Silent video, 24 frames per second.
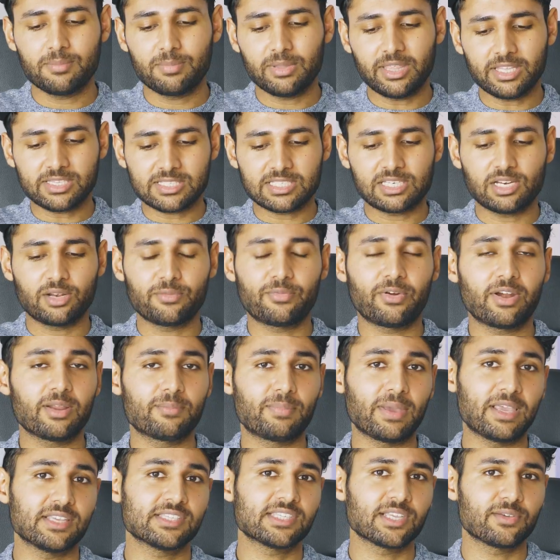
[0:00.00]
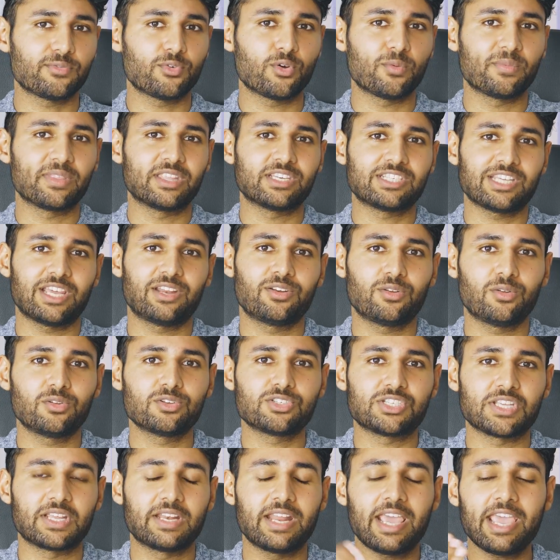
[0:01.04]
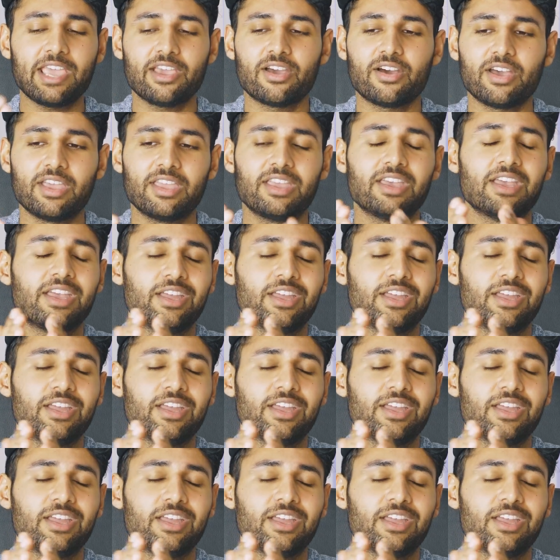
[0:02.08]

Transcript: but that's still a very basic form of the technology and AI